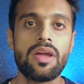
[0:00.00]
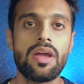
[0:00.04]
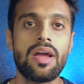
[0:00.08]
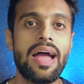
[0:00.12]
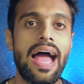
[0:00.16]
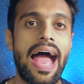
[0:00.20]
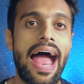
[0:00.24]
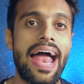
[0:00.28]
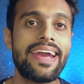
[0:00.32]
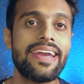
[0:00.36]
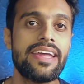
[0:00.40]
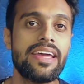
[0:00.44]

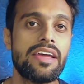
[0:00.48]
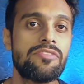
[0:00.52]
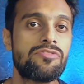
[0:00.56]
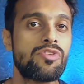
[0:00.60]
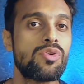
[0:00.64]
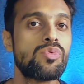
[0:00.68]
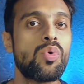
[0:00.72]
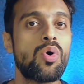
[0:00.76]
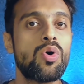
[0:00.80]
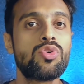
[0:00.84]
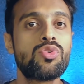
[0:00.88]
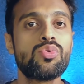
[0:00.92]
And if
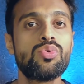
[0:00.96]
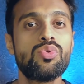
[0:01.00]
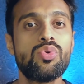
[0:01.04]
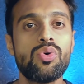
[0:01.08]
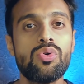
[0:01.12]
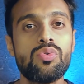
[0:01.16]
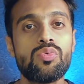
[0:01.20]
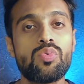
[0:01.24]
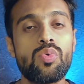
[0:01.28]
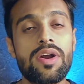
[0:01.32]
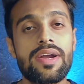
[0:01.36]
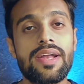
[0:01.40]
you want to know
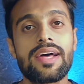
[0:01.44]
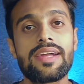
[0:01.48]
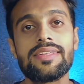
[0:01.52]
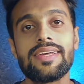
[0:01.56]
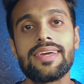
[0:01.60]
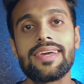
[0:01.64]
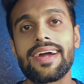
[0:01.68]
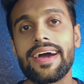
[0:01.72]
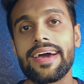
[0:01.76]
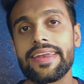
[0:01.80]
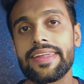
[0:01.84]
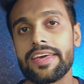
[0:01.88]
what are
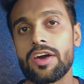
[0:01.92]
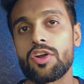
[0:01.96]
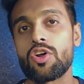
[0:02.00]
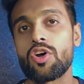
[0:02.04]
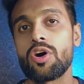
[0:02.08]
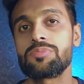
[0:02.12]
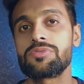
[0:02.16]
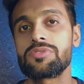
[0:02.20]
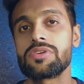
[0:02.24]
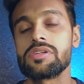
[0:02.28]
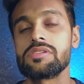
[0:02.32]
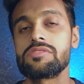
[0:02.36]
the career
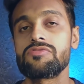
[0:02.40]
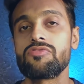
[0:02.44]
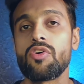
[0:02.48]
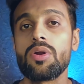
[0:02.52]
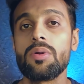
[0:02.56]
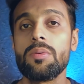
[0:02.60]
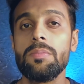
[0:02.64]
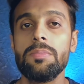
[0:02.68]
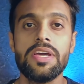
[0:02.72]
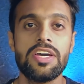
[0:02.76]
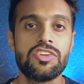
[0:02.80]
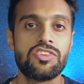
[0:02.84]
options for
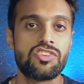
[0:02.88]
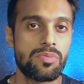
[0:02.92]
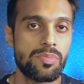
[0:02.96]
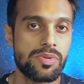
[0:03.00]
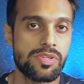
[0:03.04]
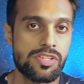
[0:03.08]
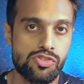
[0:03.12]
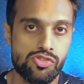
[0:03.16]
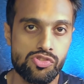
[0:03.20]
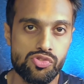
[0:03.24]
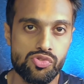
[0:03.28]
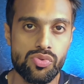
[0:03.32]

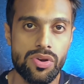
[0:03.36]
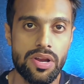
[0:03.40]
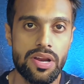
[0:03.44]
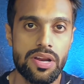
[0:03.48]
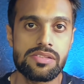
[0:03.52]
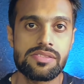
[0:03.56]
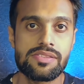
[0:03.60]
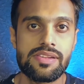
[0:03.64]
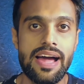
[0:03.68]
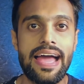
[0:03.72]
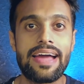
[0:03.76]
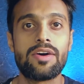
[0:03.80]
BHMS
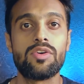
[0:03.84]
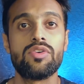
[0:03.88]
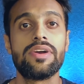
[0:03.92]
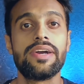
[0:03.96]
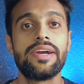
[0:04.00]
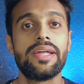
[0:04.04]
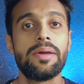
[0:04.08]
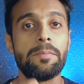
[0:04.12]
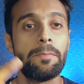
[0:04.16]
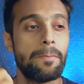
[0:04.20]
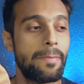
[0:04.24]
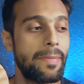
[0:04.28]
students, I
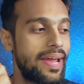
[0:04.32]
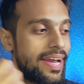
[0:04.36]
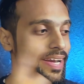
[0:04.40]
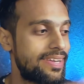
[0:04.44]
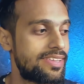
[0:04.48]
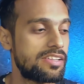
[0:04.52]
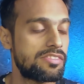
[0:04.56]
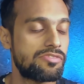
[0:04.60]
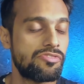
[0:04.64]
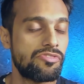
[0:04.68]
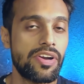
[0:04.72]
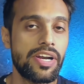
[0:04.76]
already made
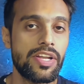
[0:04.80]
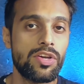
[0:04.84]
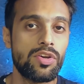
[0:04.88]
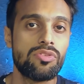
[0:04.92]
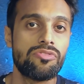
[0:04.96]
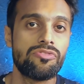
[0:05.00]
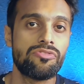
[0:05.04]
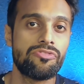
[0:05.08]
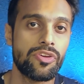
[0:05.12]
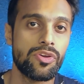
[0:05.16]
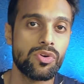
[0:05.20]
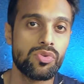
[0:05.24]
this video a
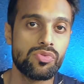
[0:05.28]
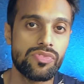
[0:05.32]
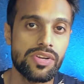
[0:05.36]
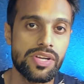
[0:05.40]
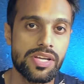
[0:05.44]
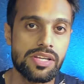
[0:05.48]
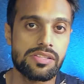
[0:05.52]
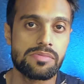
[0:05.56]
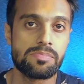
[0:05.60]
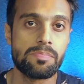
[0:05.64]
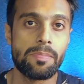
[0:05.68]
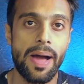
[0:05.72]
few
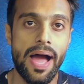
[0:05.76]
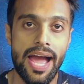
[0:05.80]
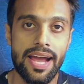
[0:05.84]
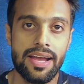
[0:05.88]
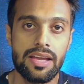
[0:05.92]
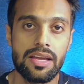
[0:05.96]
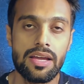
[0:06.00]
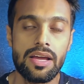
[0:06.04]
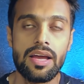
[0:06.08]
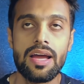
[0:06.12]
weeks back